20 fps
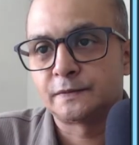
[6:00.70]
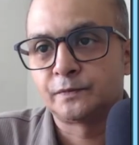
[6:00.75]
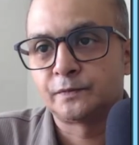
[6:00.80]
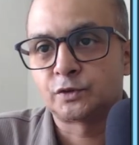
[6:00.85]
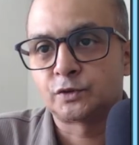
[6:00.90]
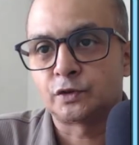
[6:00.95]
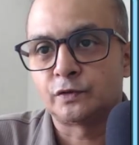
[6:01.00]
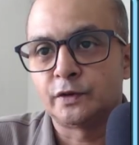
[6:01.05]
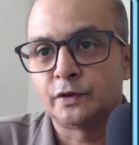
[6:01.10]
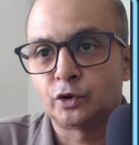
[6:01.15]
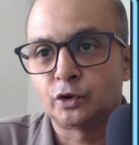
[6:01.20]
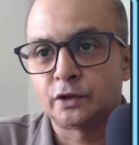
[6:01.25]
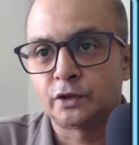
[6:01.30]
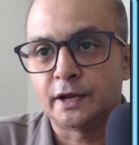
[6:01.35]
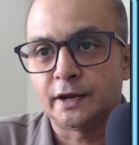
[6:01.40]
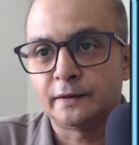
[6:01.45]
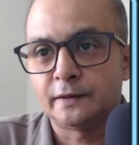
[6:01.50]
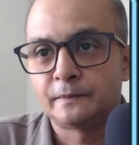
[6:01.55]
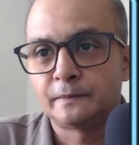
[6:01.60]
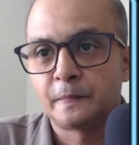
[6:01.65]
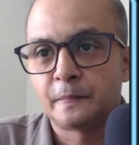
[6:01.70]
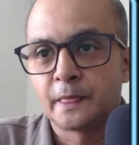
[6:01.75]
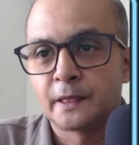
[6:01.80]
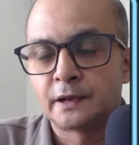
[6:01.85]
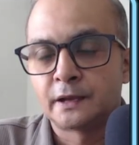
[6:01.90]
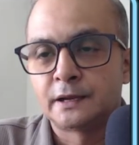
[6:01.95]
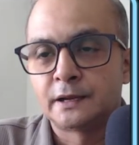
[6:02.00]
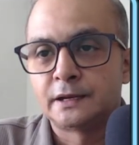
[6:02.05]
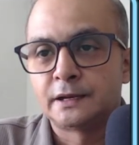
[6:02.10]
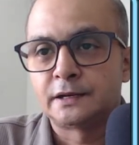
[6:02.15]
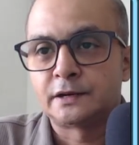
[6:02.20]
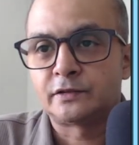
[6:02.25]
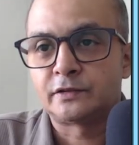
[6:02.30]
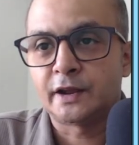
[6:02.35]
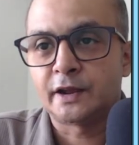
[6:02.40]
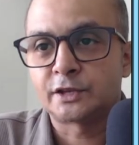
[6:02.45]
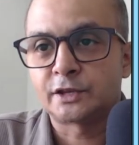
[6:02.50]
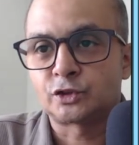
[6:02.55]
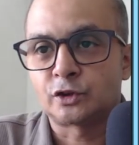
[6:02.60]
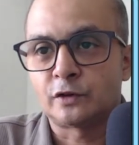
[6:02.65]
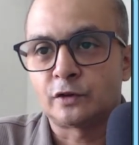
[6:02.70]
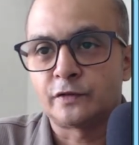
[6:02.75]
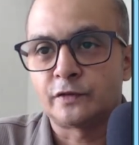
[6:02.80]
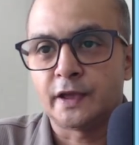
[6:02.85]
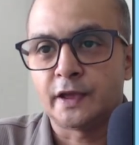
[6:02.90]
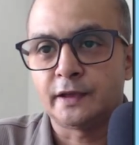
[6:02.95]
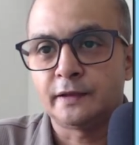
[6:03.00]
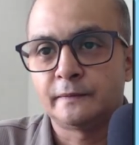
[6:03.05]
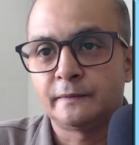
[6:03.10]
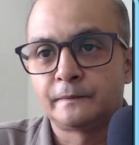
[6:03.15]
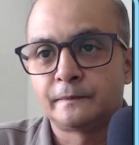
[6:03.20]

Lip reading: So we know that trace of A